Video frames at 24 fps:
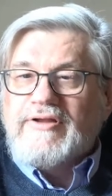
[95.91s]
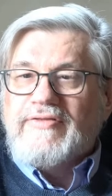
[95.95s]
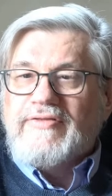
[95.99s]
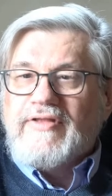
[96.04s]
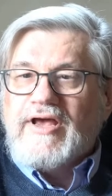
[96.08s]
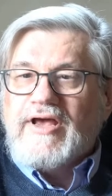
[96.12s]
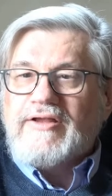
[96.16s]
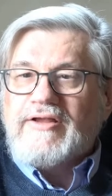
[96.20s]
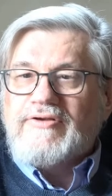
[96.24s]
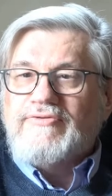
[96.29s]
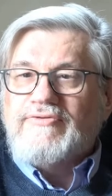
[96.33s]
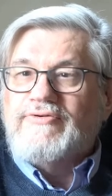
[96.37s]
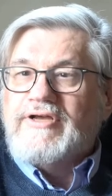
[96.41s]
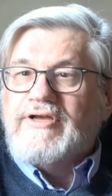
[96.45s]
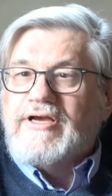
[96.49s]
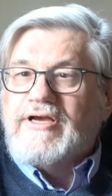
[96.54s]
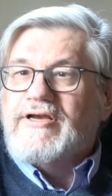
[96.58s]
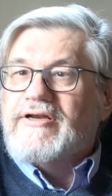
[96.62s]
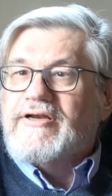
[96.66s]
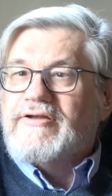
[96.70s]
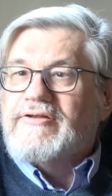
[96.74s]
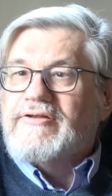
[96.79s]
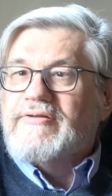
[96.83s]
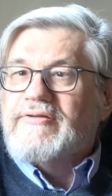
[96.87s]
and that
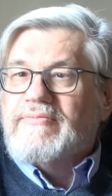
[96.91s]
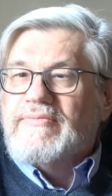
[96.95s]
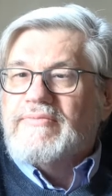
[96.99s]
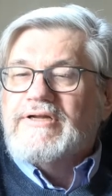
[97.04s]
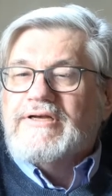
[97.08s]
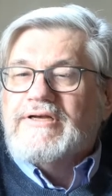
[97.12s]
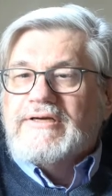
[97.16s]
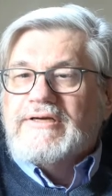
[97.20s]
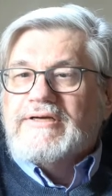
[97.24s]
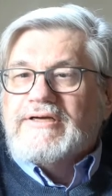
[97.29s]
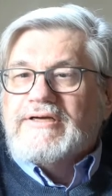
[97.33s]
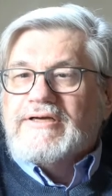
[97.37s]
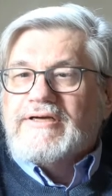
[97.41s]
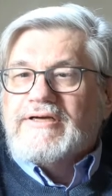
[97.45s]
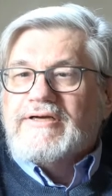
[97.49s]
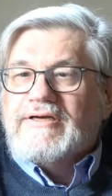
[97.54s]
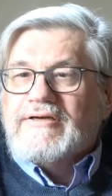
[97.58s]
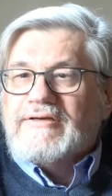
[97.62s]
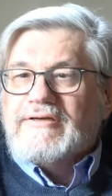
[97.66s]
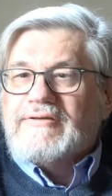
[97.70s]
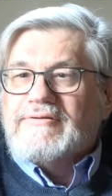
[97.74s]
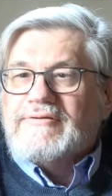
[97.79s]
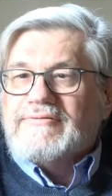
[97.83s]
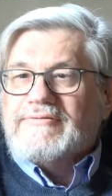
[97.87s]
created
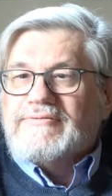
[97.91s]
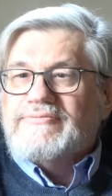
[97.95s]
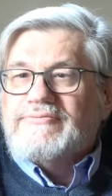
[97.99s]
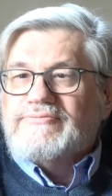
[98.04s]
uh,